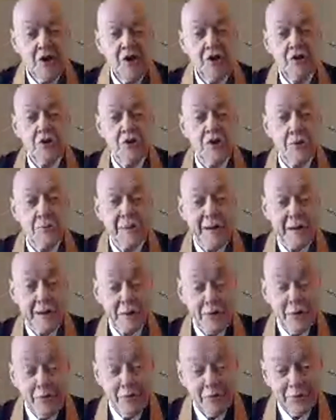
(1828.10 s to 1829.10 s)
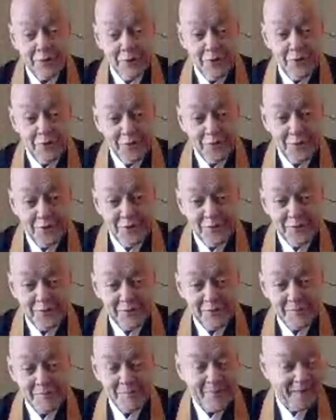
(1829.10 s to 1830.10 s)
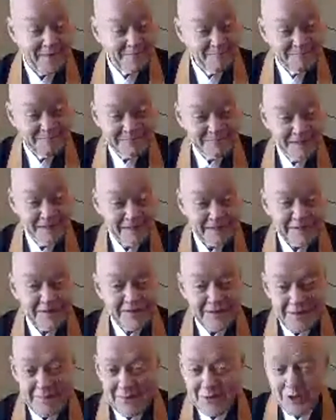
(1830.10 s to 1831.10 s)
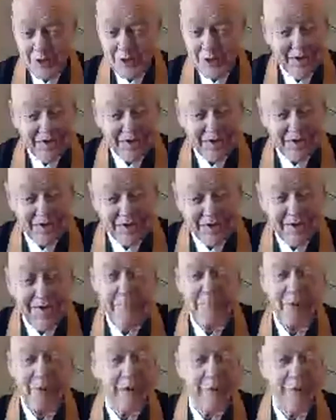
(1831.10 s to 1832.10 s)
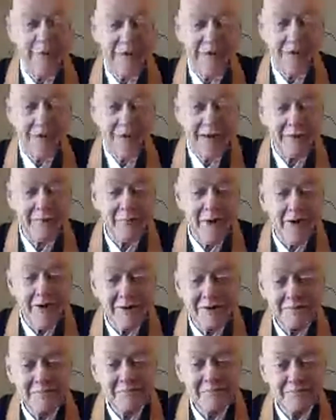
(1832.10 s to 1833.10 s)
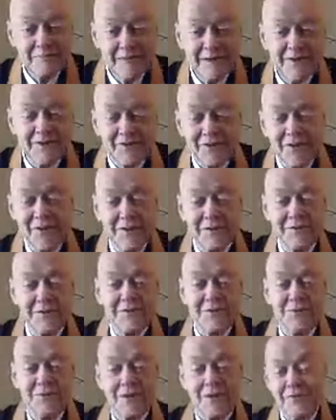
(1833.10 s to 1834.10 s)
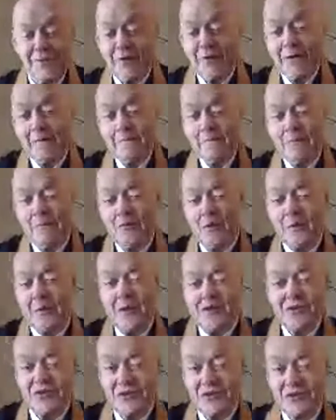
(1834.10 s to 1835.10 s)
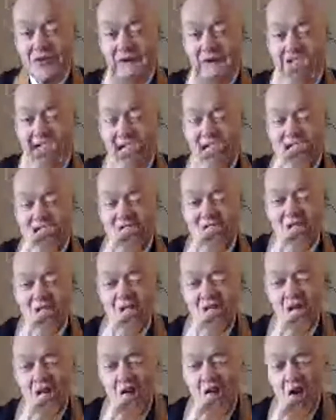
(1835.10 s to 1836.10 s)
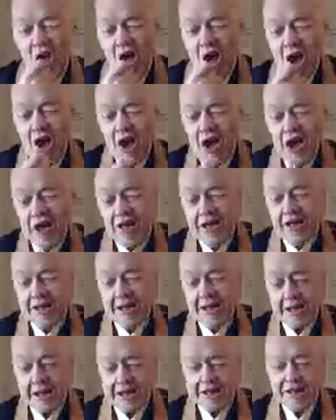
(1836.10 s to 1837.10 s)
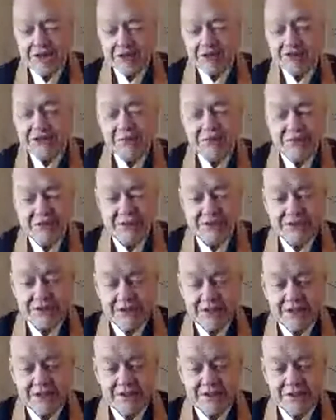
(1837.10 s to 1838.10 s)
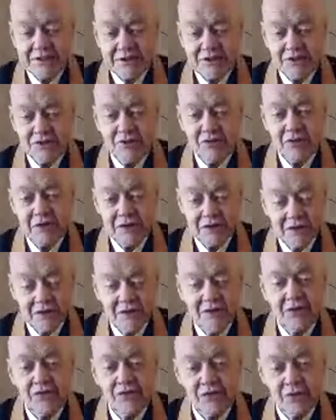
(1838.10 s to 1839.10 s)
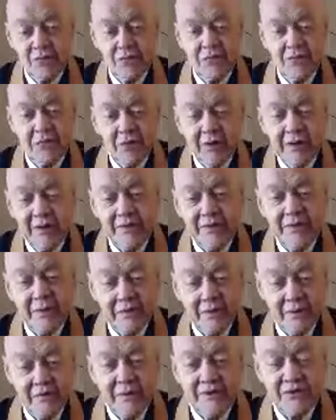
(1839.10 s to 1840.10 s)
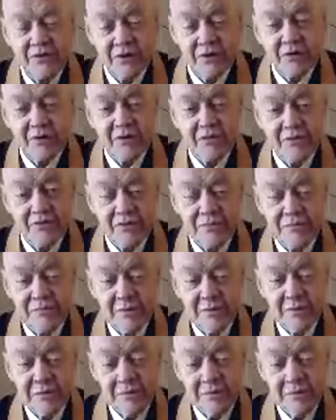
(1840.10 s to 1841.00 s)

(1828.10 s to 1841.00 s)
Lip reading: You'll come back over and over and over, not condemning you to anything. And I'm probably totally wrong, but let's look at it this way for a few minutes since you asked. Unless you see what this is, you'll continue to go in circles.